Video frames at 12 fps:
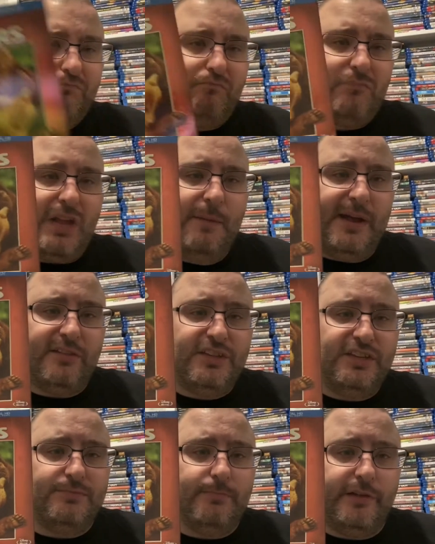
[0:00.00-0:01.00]
about
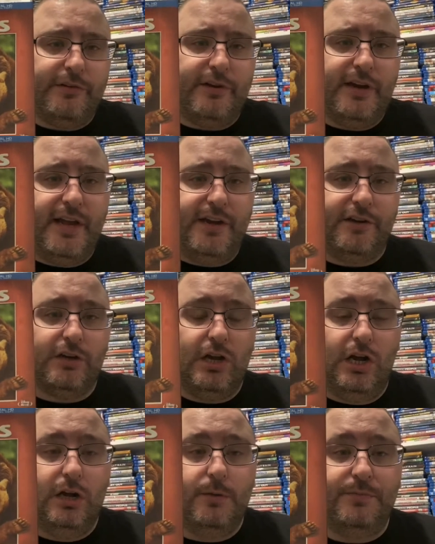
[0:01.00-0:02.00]
these mother and her
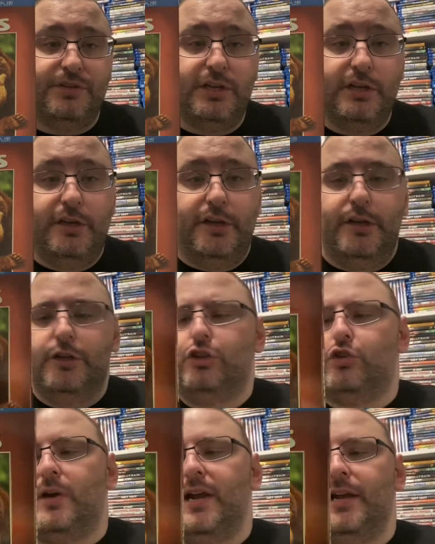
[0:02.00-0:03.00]
cubs
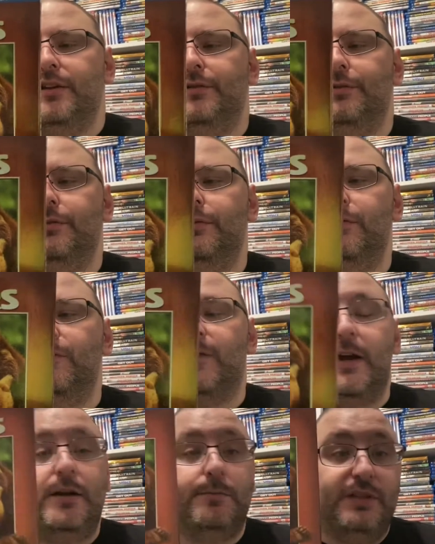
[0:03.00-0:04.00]
trying to
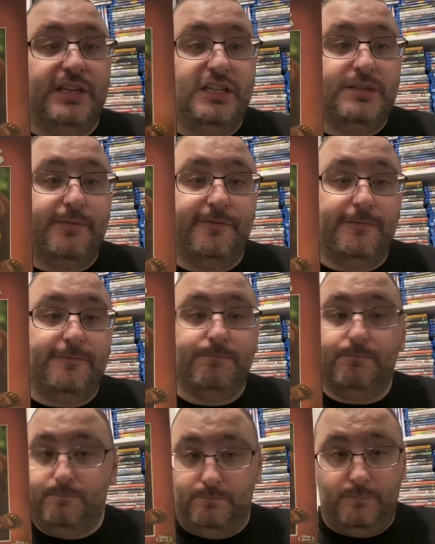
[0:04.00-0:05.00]
find a place
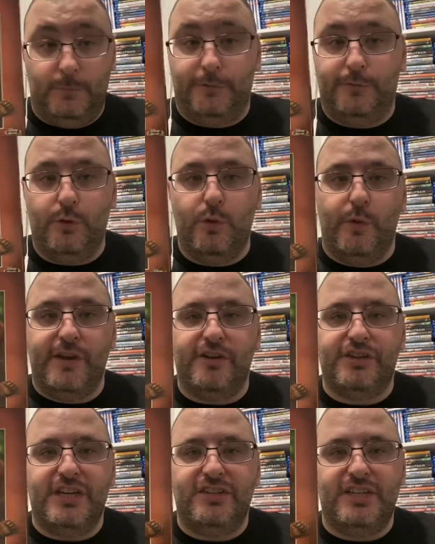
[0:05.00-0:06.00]
before the winter
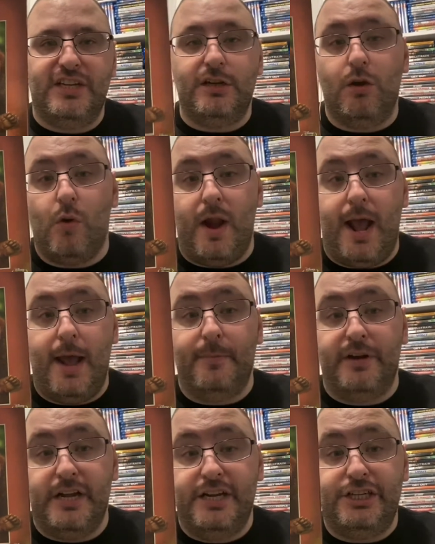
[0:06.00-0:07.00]
sets in, go into
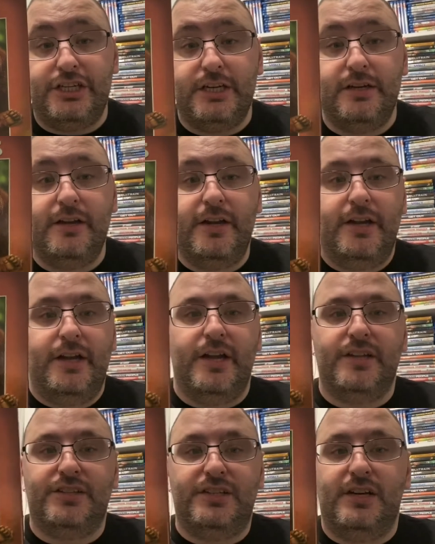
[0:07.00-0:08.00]
hibernation
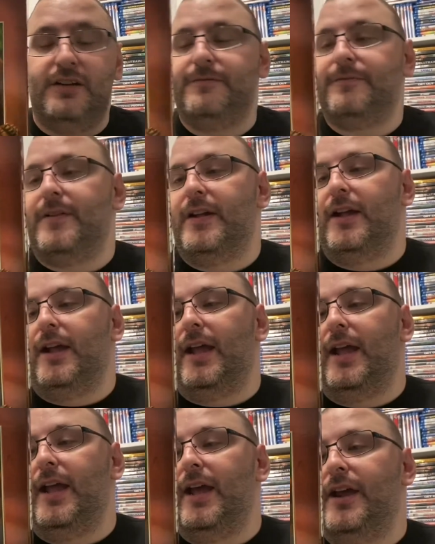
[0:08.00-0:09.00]
and stuff.
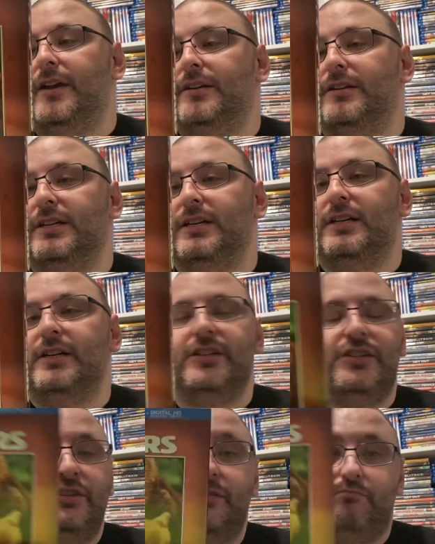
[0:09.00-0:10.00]
And
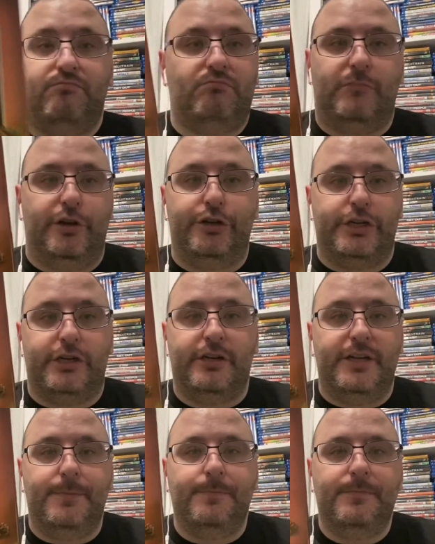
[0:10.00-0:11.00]
it's their
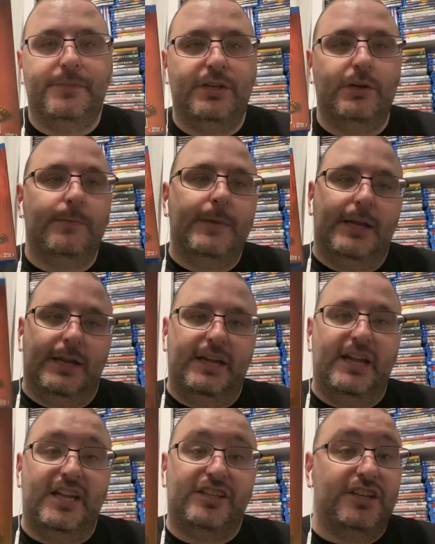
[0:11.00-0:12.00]
journey. So
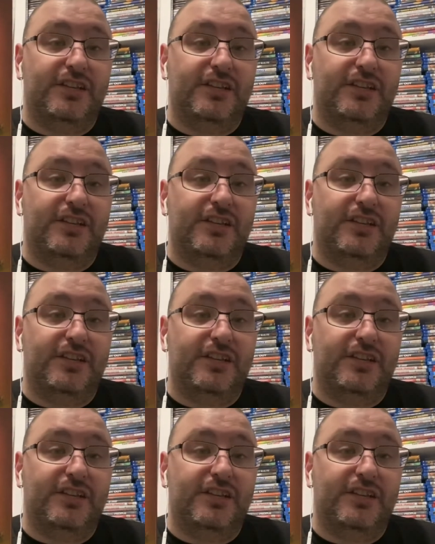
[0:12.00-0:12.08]
yeah, it's